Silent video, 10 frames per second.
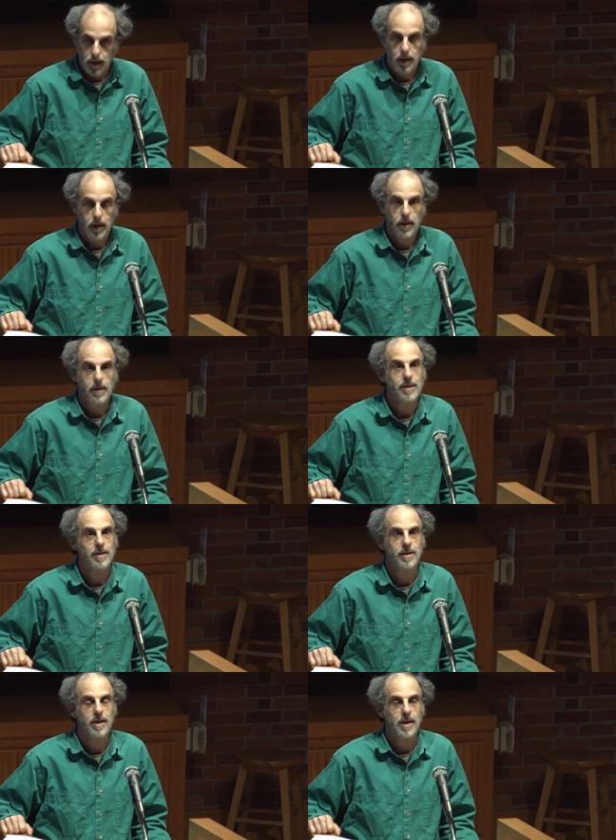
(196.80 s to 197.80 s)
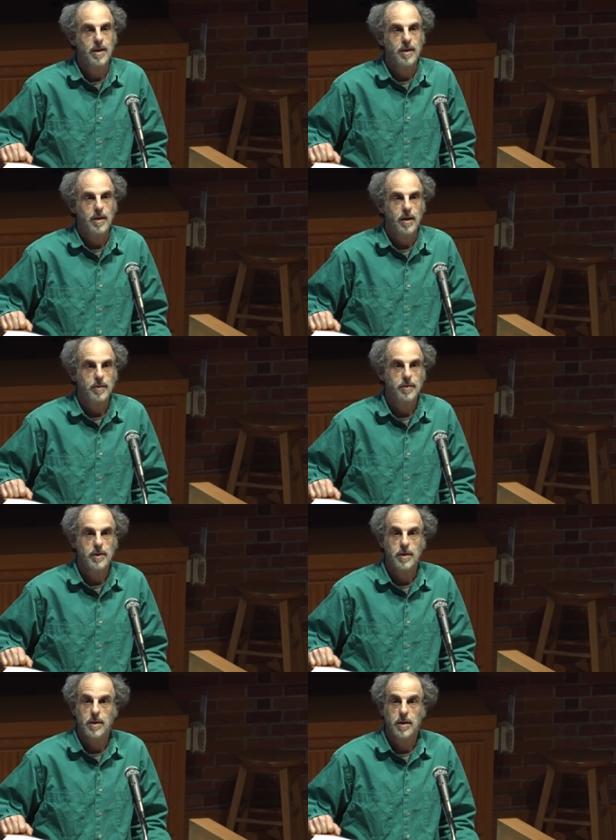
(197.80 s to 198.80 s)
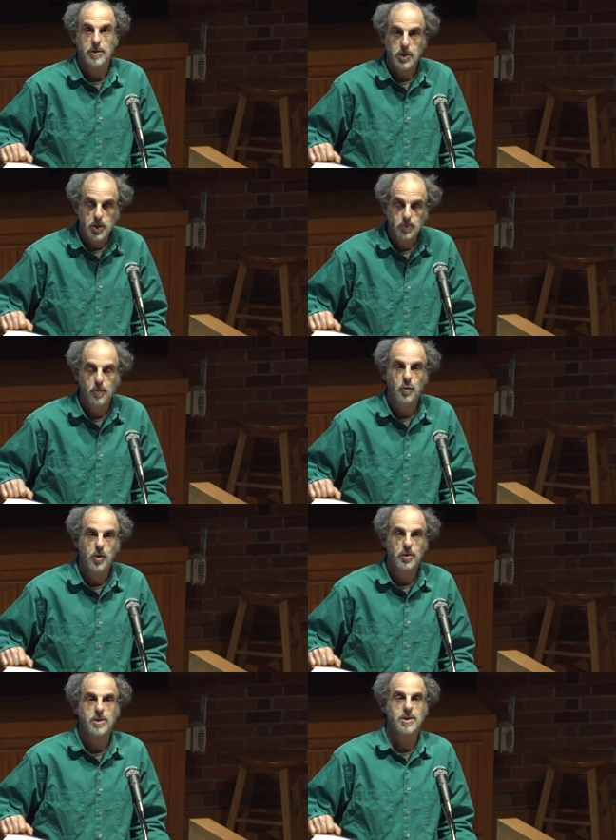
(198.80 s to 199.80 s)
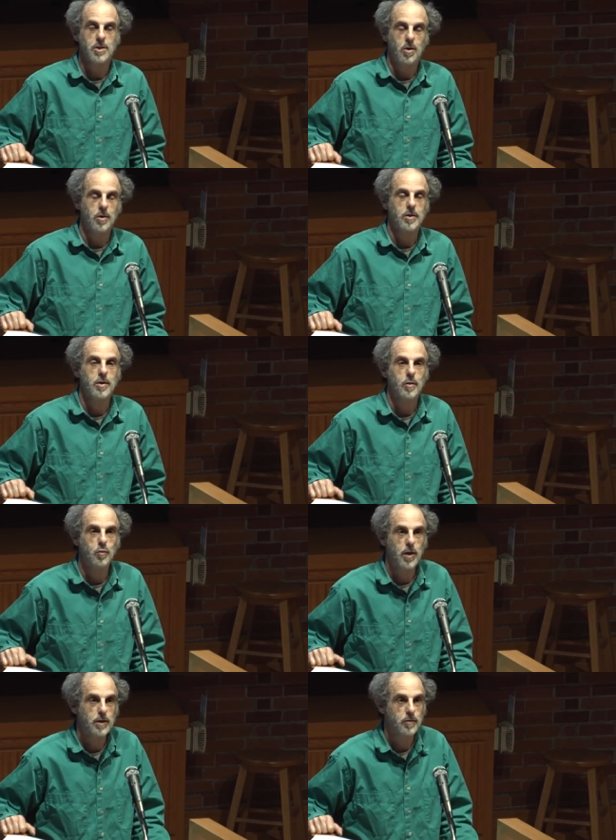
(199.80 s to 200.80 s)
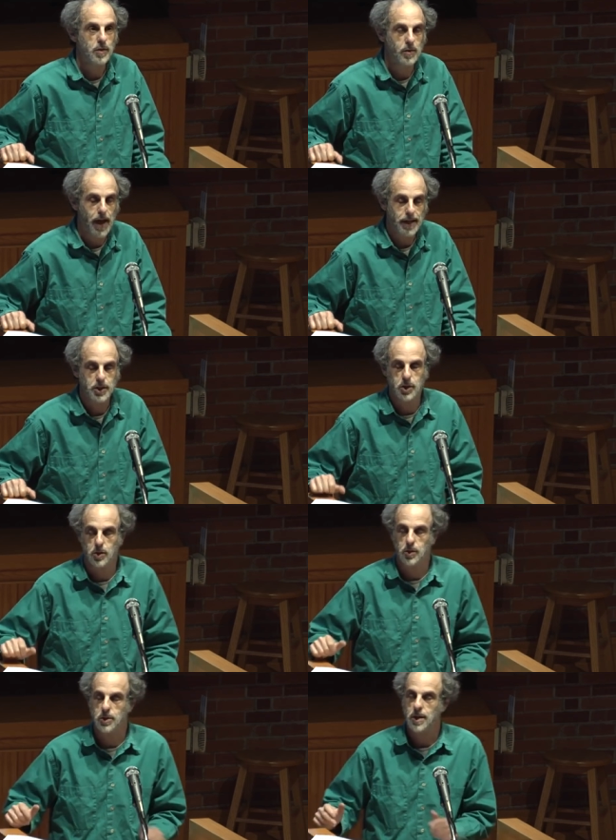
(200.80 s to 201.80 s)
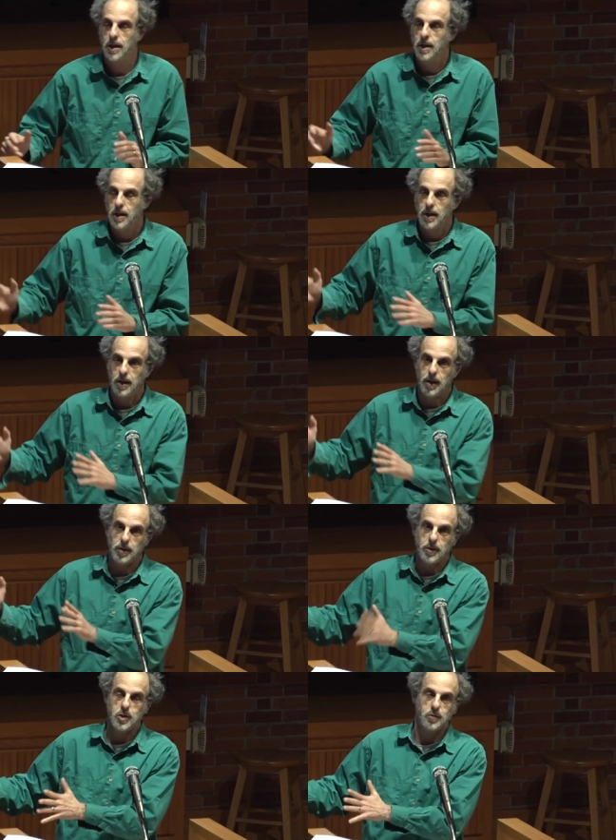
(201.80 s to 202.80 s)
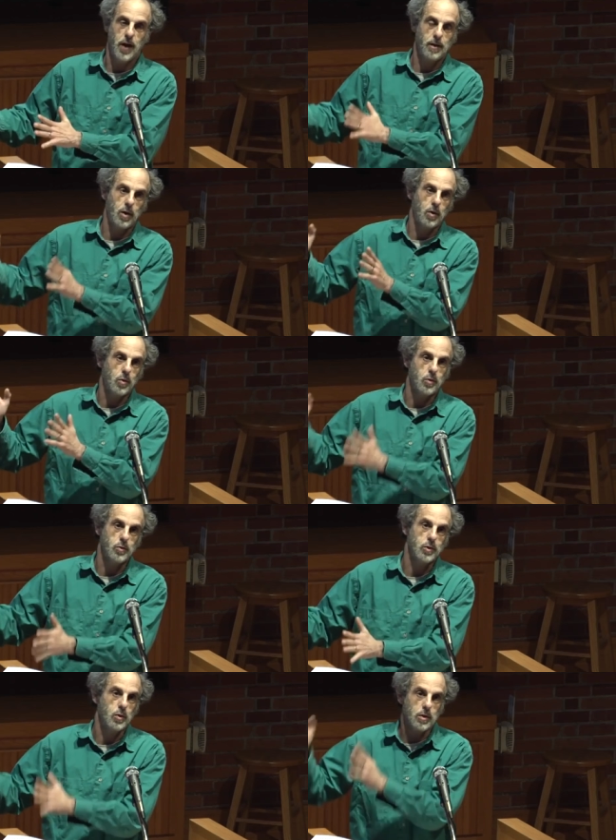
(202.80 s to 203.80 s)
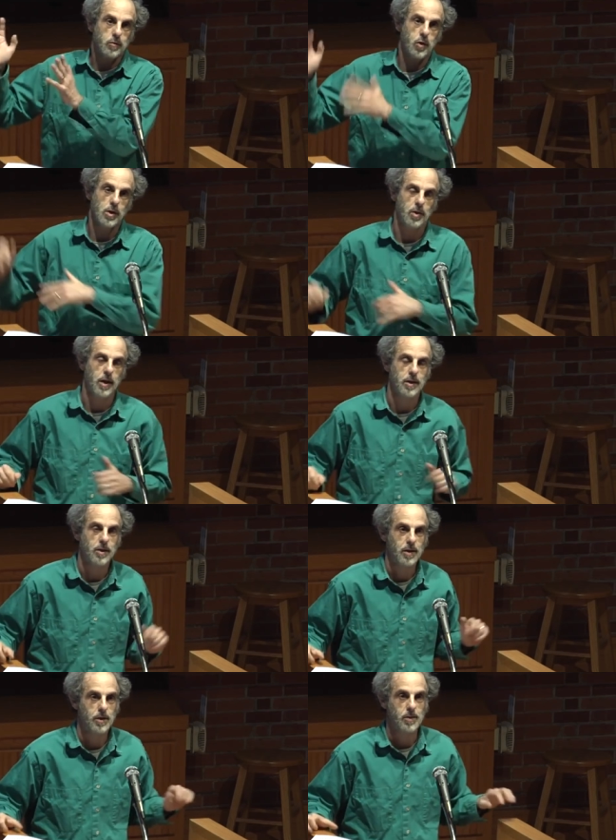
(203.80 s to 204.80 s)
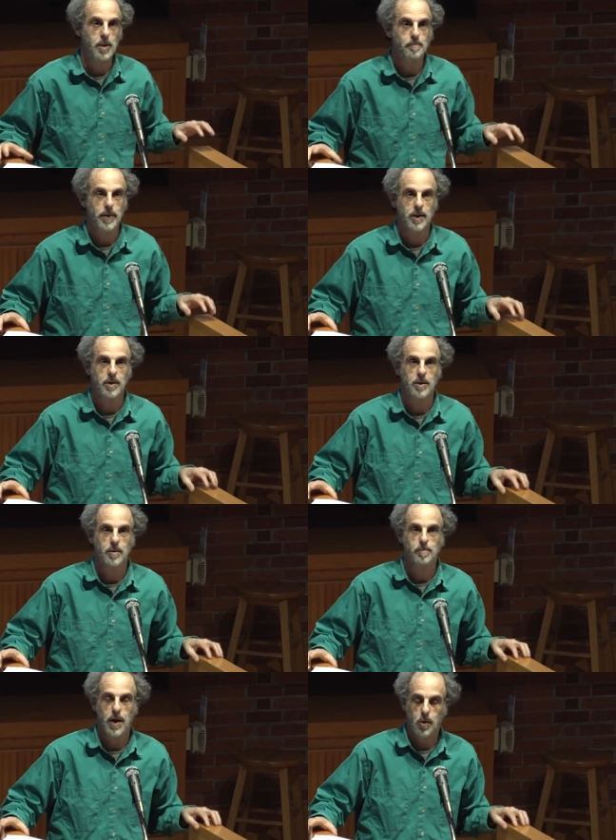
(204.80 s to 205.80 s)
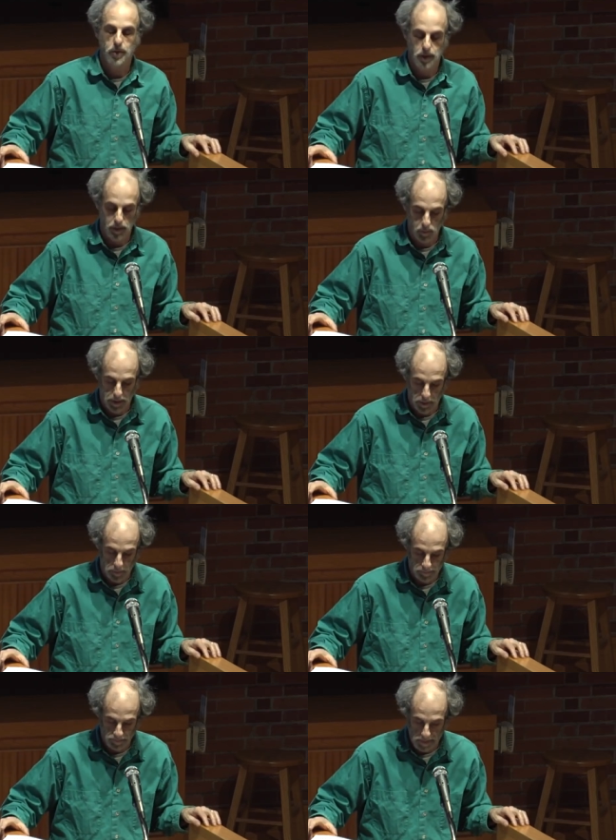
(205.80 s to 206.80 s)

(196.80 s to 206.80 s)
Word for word: uh, the, uh, just before the start of one of the lectures, uh, this fellow who sort of looked like an Olympic marathon runner,